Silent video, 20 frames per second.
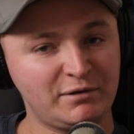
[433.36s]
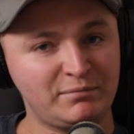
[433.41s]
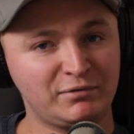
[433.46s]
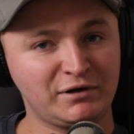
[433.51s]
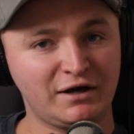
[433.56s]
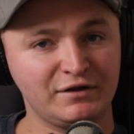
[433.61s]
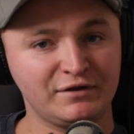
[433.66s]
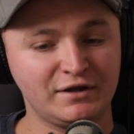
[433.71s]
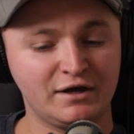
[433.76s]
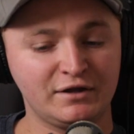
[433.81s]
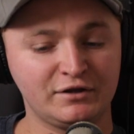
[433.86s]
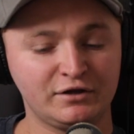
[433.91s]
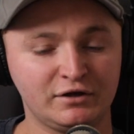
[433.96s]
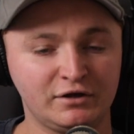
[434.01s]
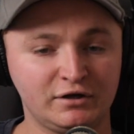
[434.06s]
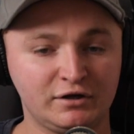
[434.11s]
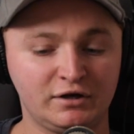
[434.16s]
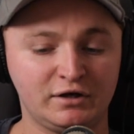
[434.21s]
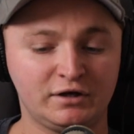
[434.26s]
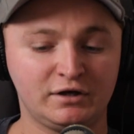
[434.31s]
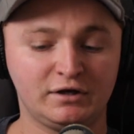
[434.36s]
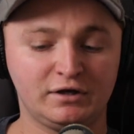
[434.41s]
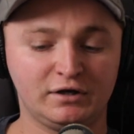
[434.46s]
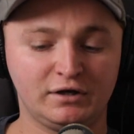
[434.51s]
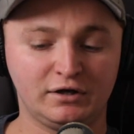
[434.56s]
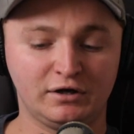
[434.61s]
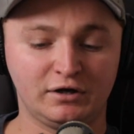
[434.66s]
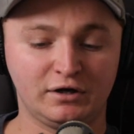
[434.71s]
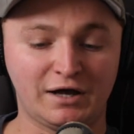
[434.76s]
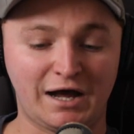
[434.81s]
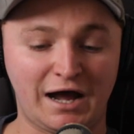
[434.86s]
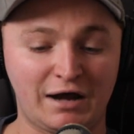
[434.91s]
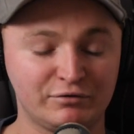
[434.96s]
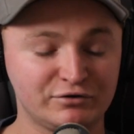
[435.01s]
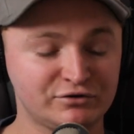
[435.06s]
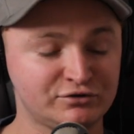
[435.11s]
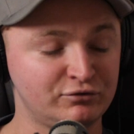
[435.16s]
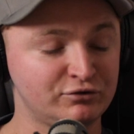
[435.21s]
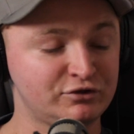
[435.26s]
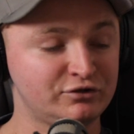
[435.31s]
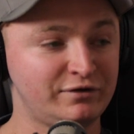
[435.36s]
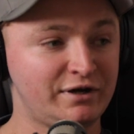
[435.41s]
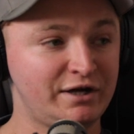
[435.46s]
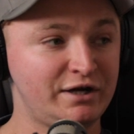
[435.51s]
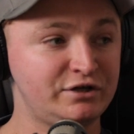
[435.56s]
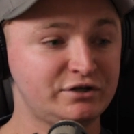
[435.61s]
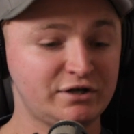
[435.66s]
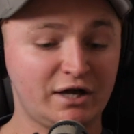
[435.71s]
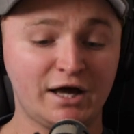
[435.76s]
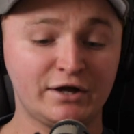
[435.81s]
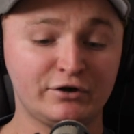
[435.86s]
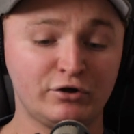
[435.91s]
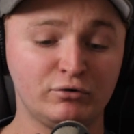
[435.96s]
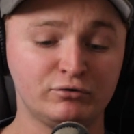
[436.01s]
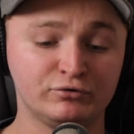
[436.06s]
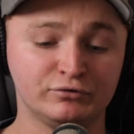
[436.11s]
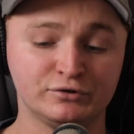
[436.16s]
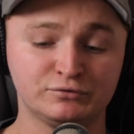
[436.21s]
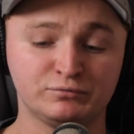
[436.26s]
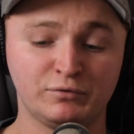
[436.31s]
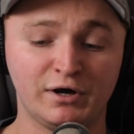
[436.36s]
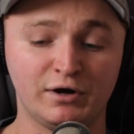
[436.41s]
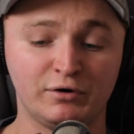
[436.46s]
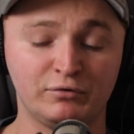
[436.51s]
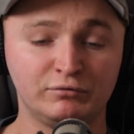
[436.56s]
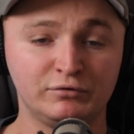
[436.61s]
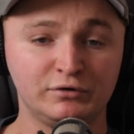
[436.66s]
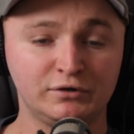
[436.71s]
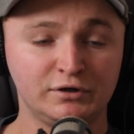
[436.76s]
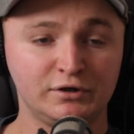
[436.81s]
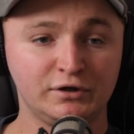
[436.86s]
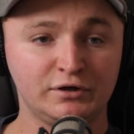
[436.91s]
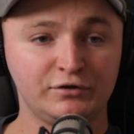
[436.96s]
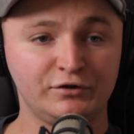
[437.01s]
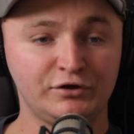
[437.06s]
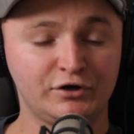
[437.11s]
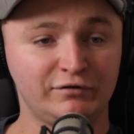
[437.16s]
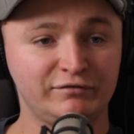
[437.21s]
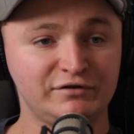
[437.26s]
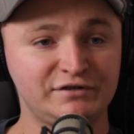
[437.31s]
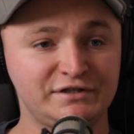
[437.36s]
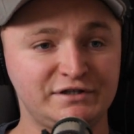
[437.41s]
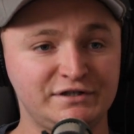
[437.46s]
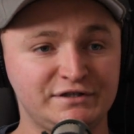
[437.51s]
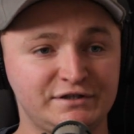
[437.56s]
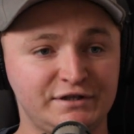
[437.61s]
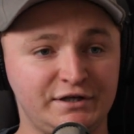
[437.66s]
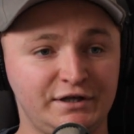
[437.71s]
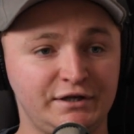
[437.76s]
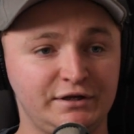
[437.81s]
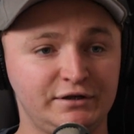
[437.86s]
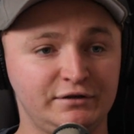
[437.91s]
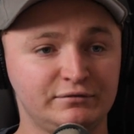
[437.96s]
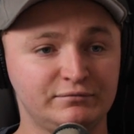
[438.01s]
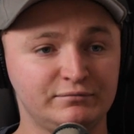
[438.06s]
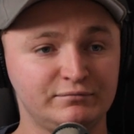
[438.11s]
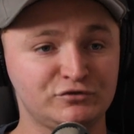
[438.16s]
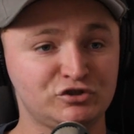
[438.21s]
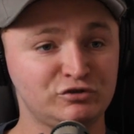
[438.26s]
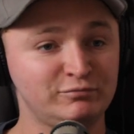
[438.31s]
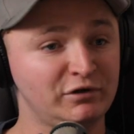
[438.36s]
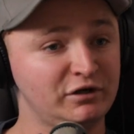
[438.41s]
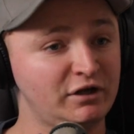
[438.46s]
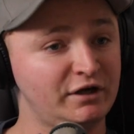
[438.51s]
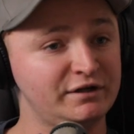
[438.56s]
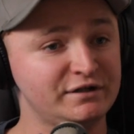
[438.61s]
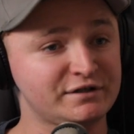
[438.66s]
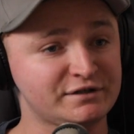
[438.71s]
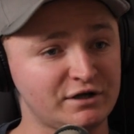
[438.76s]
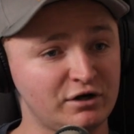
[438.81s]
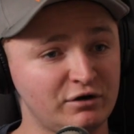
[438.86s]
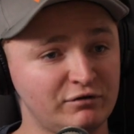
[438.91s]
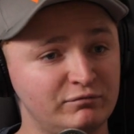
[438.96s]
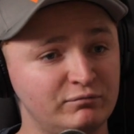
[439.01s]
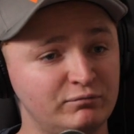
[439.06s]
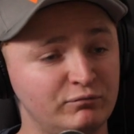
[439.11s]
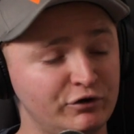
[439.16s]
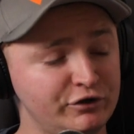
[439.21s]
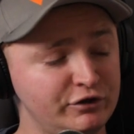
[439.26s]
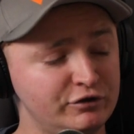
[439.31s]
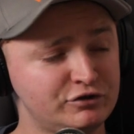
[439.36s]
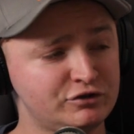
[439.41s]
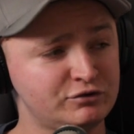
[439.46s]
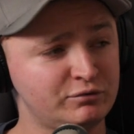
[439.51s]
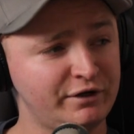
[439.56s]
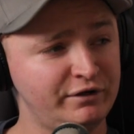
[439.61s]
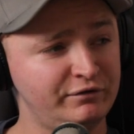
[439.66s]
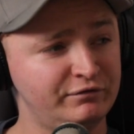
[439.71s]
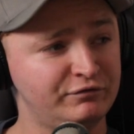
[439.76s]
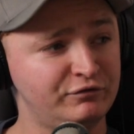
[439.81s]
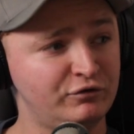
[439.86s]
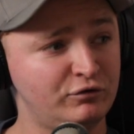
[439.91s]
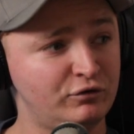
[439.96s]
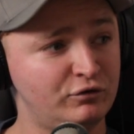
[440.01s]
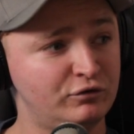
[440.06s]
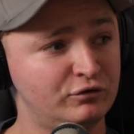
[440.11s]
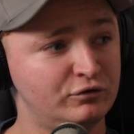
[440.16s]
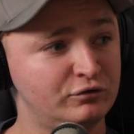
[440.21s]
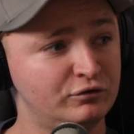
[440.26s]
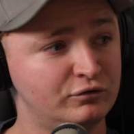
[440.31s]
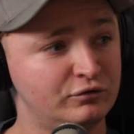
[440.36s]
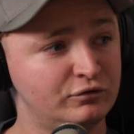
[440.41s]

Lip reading: for the people out there that are our sort of age and older as well, that obviously see someone like yourself, and what are you, 24?